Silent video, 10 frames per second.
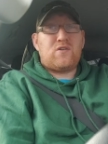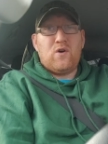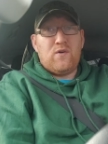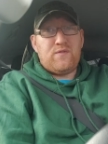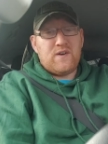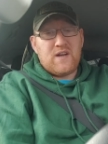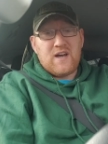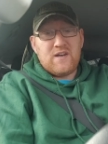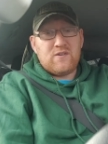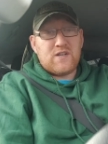Go for it.
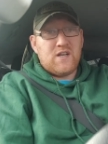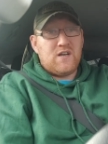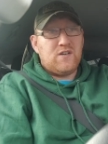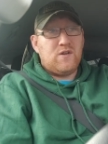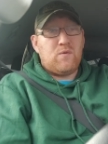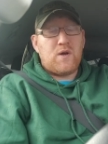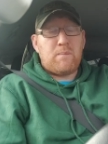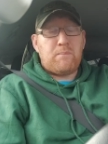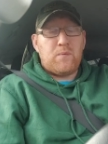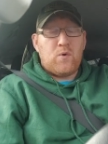I don't care. You want
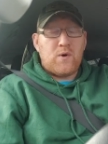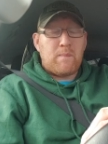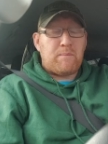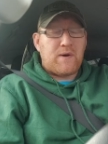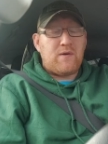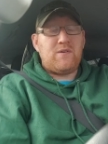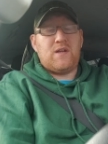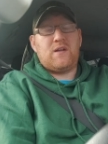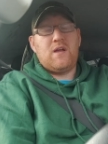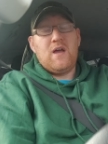to own a
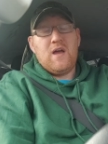Browning?